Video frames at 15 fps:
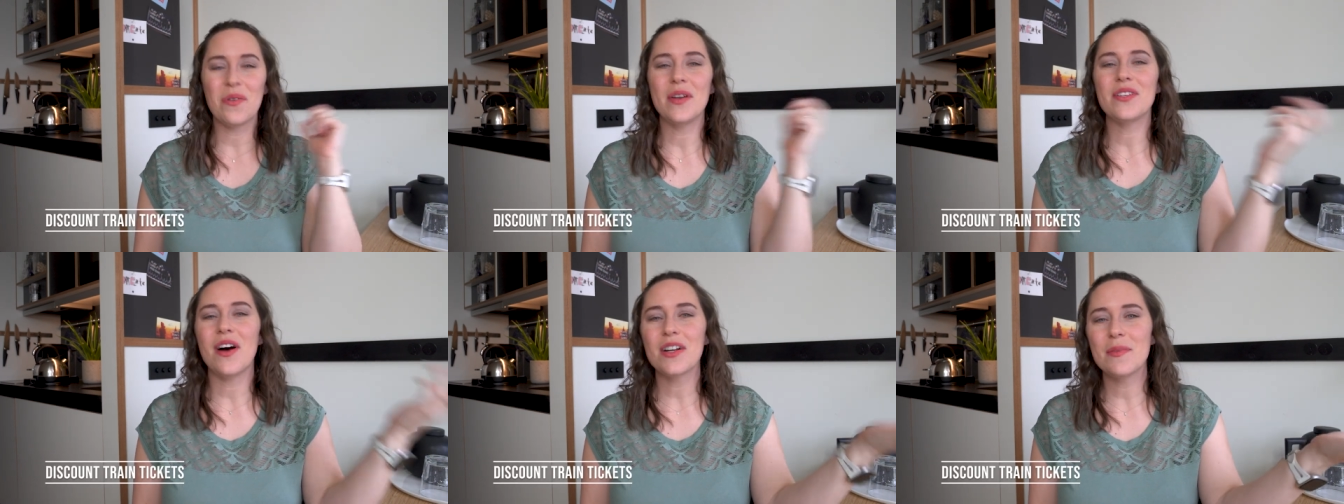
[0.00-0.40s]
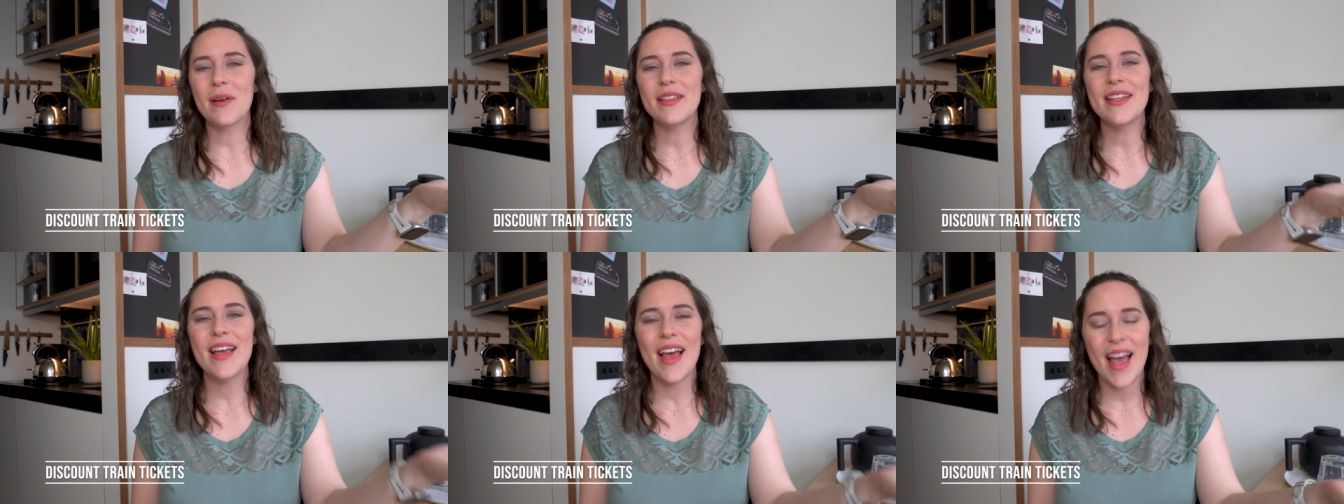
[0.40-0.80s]
So I talked
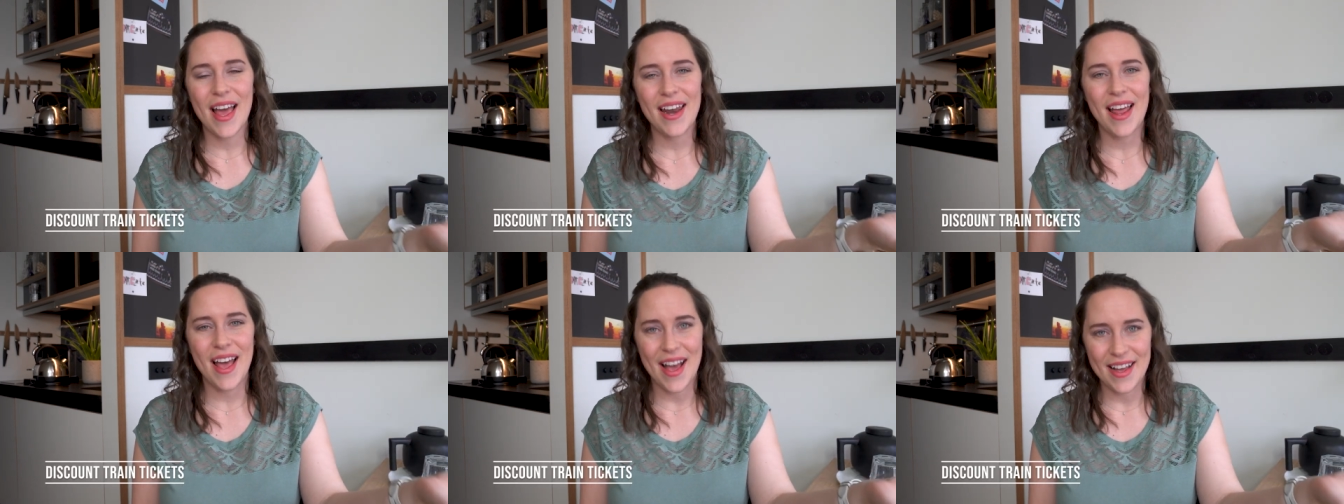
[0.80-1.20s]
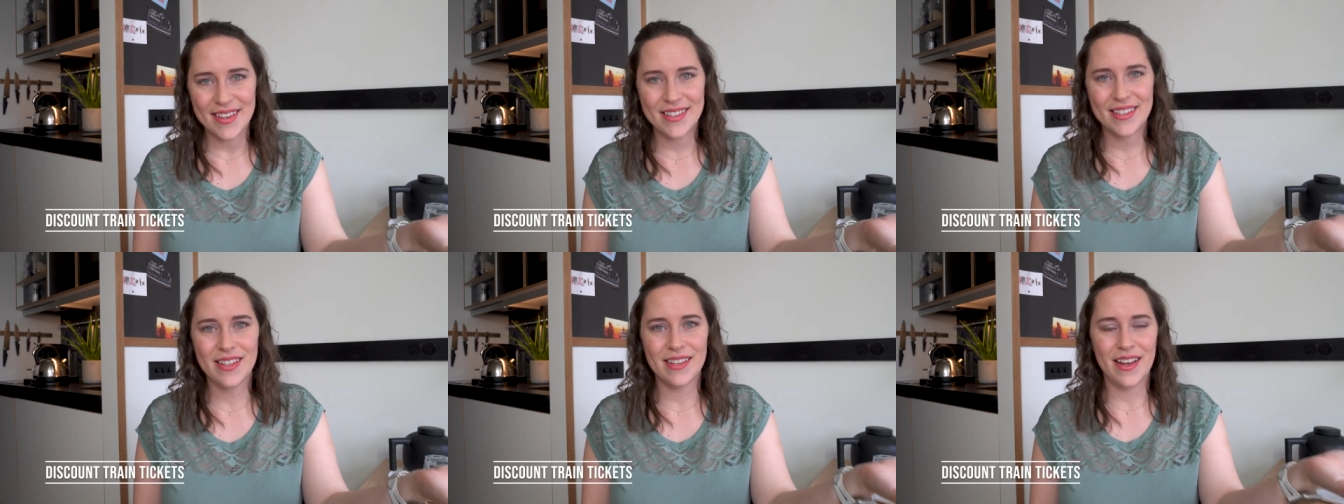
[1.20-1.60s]
about the
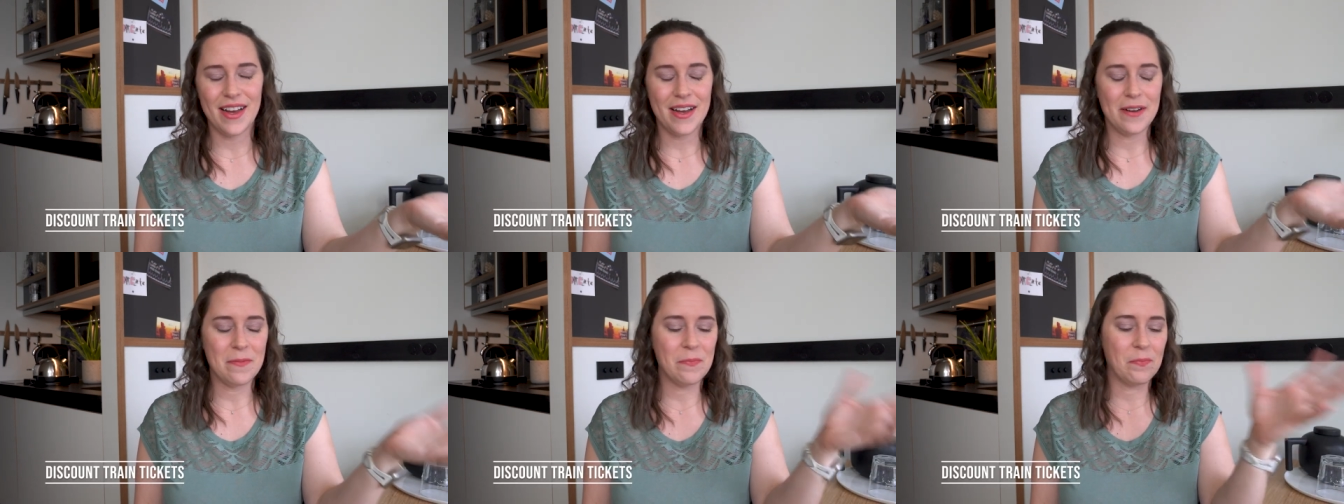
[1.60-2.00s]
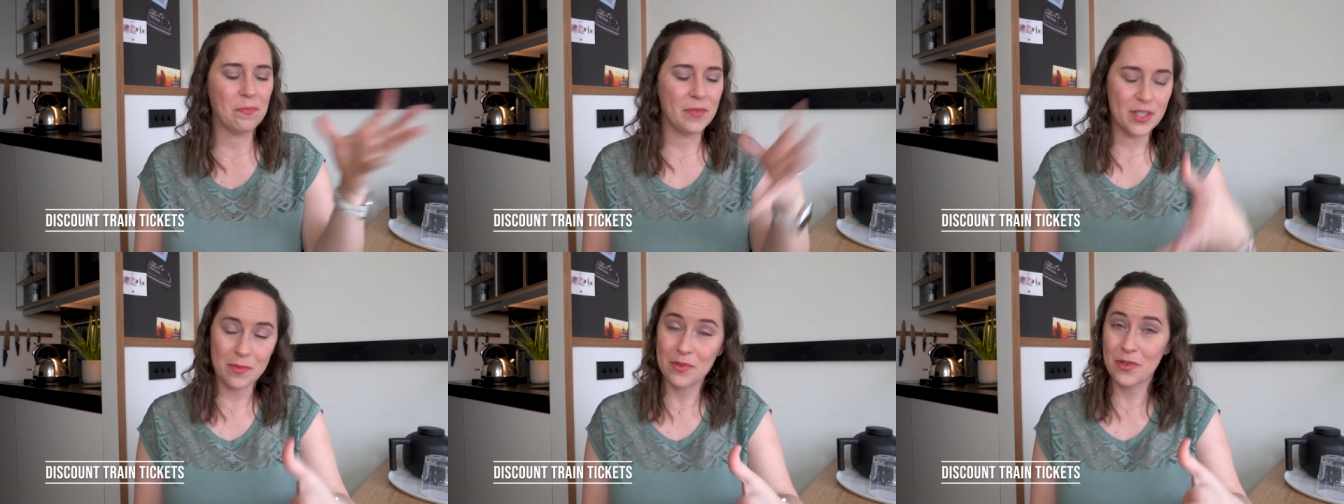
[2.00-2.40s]
NS um,
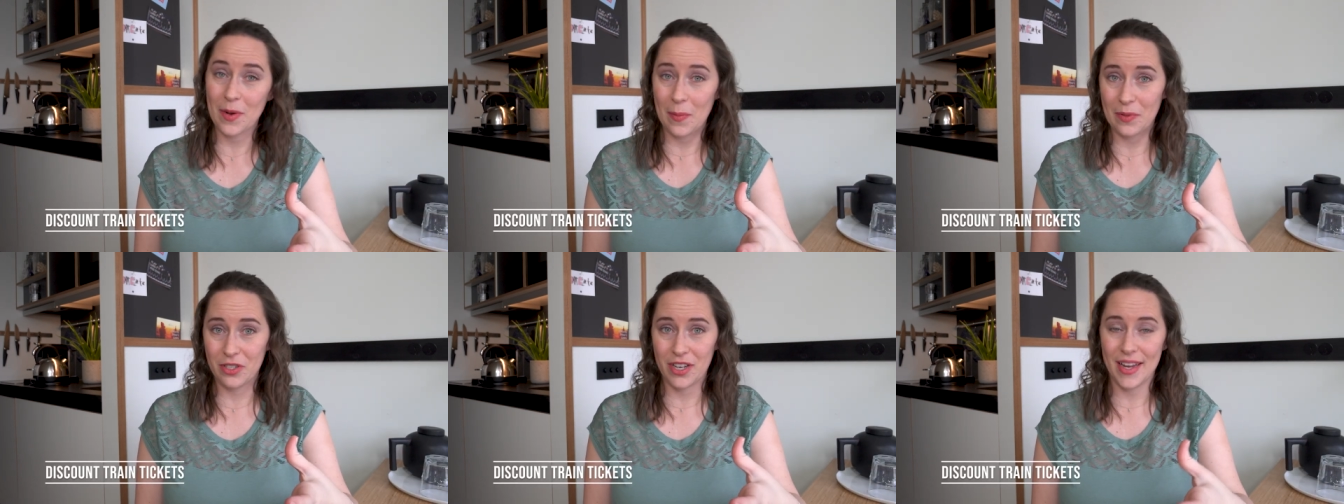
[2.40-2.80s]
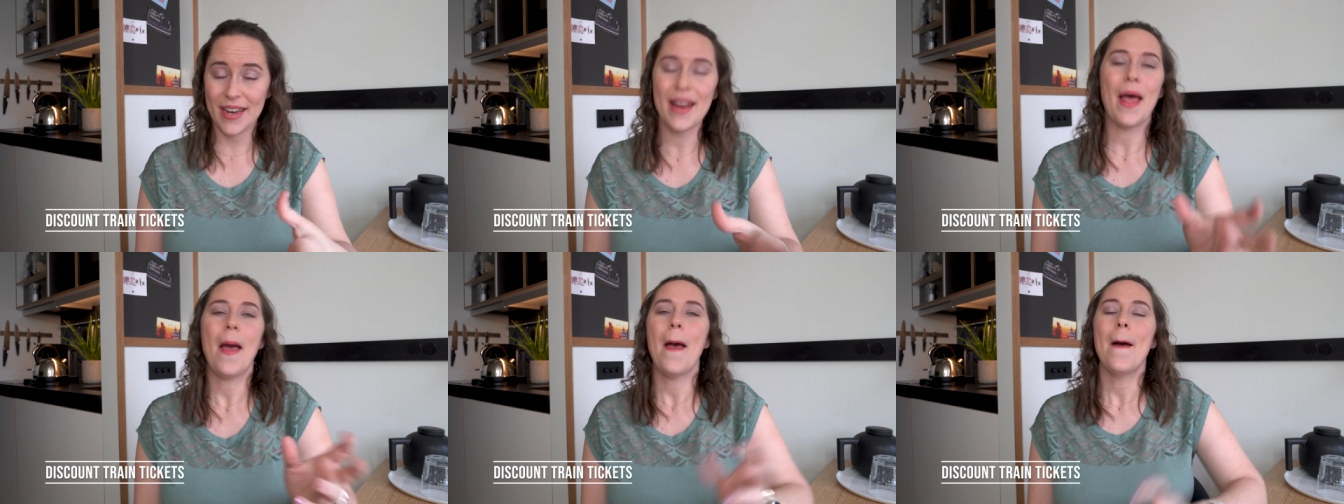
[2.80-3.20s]

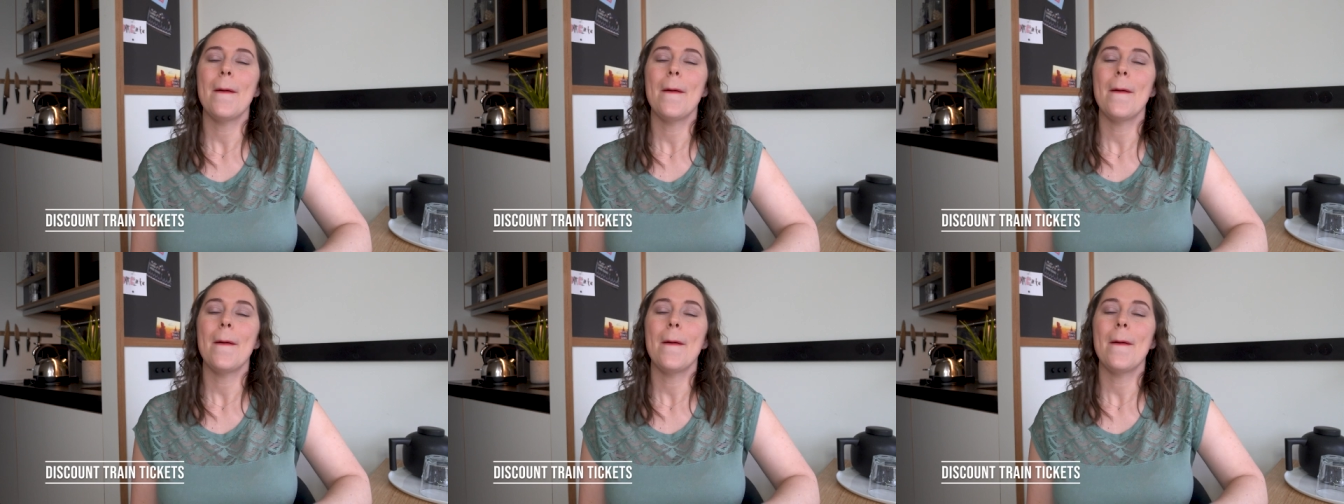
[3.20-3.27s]
subscription,